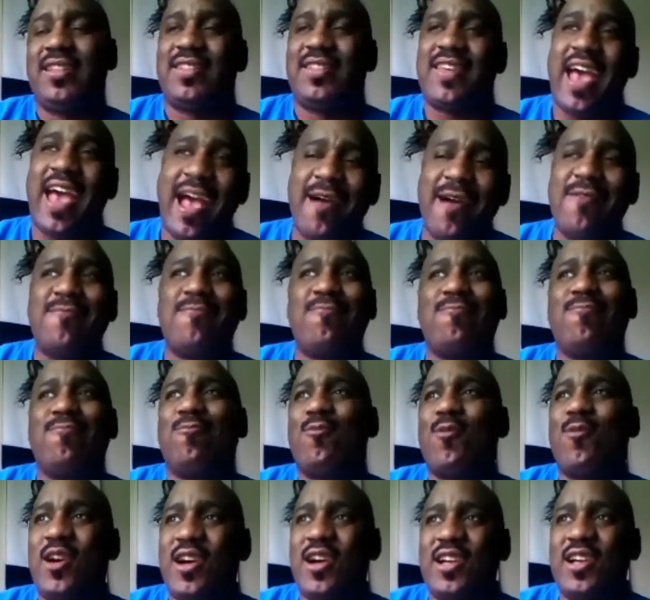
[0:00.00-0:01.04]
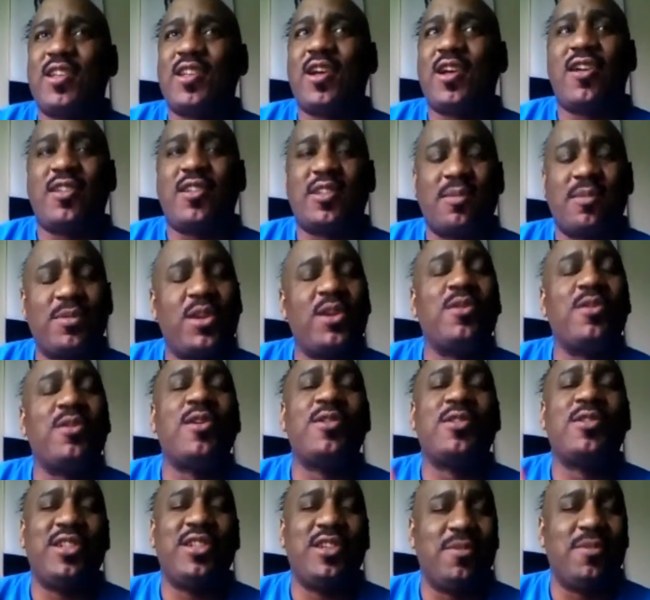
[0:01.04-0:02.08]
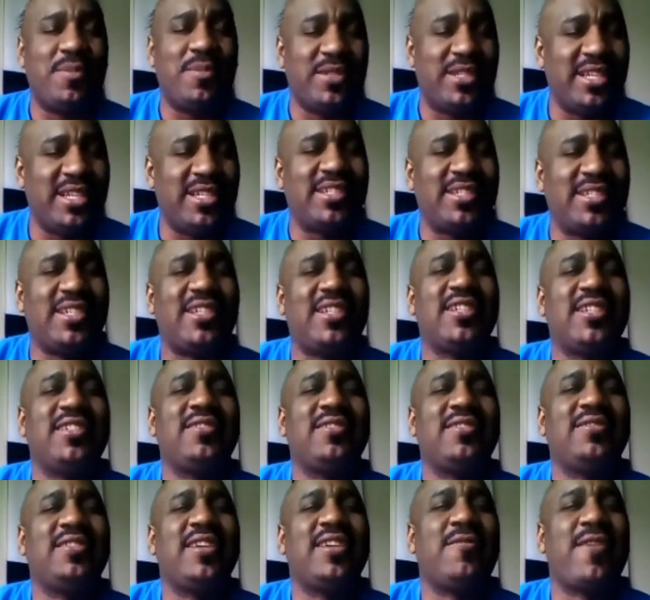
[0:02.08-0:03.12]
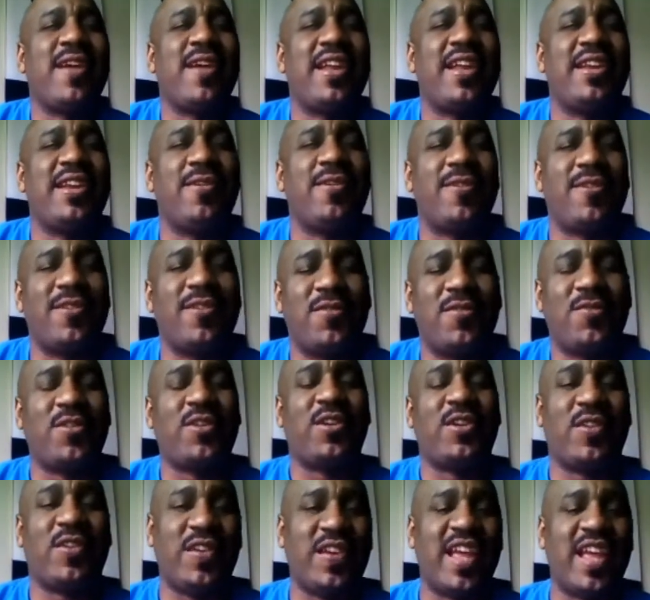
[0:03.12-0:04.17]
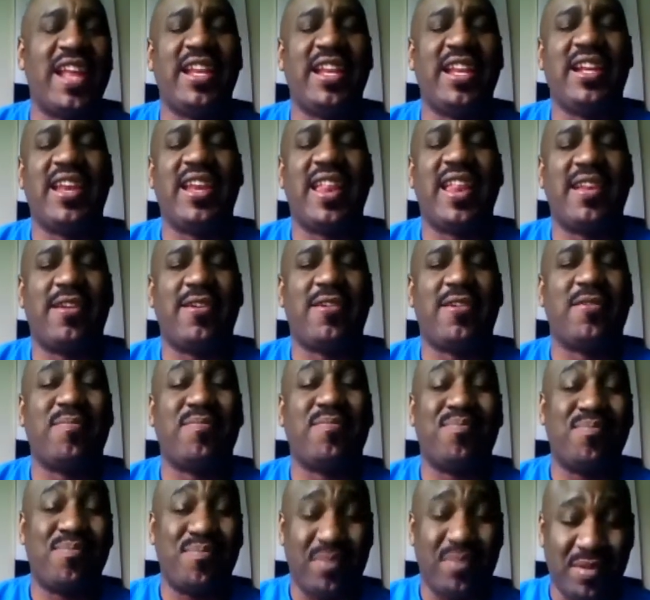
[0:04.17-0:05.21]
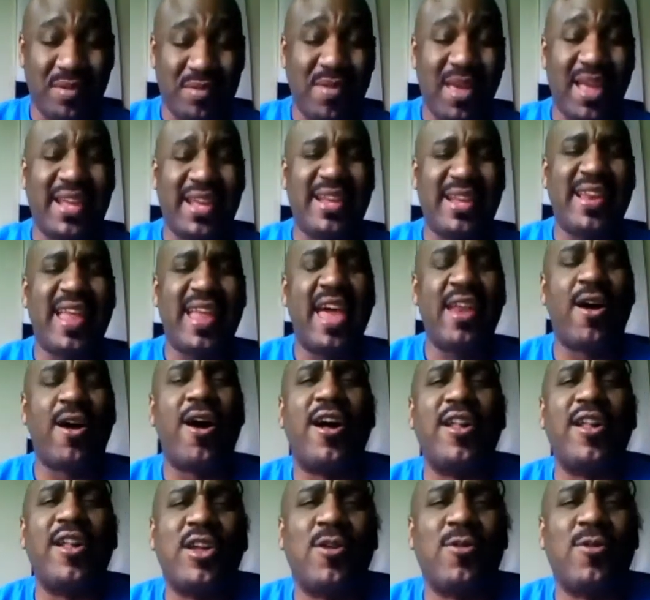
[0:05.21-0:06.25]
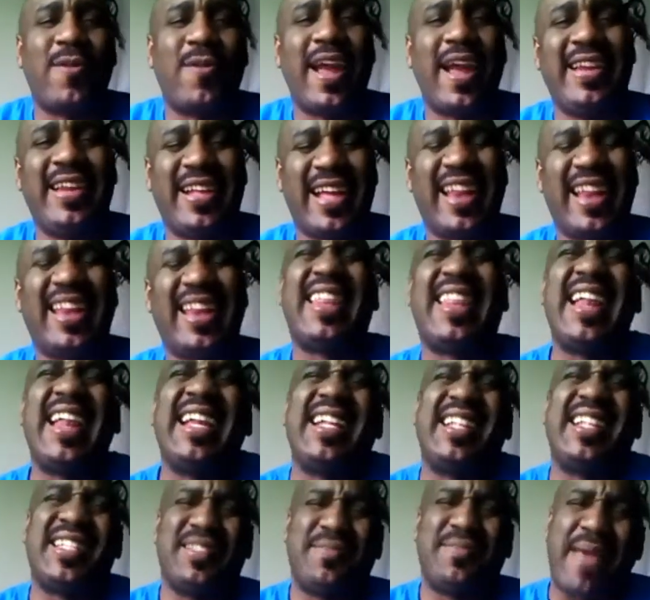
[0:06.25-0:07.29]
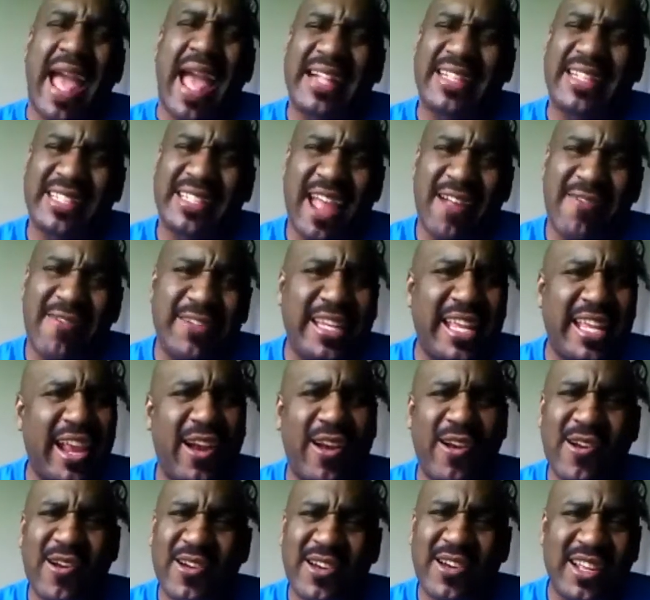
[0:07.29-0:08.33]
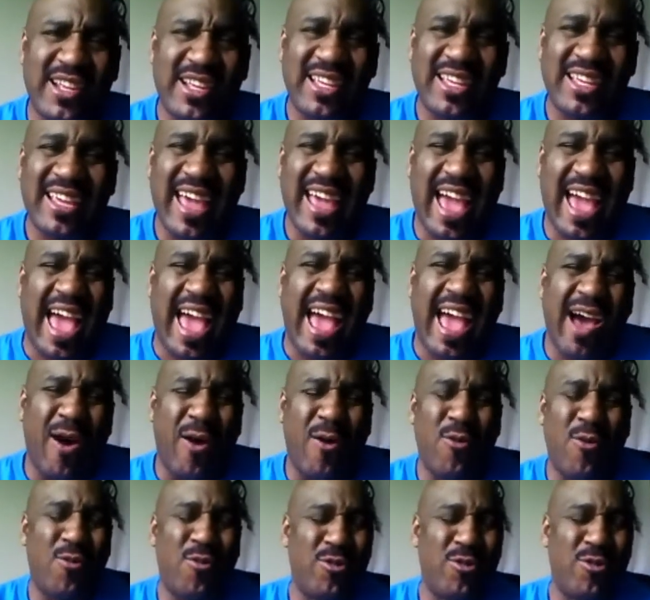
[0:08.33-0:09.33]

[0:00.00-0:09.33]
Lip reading: That was awesome. Kudos to you, Batista and Randy Orton, for creating or making that. Although Randy kind of landed on his back. Did that really hurt? Ow!